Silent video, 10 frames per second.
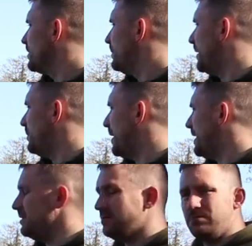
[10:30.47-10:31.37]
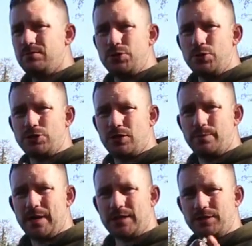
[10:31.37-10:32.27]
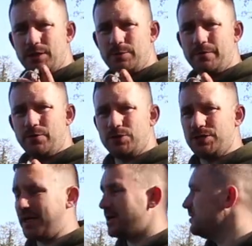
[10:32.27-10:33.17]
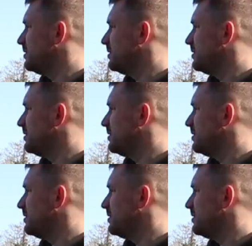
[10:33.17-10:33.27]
Bit of bait, 2 solid bags and a 3-foot zig.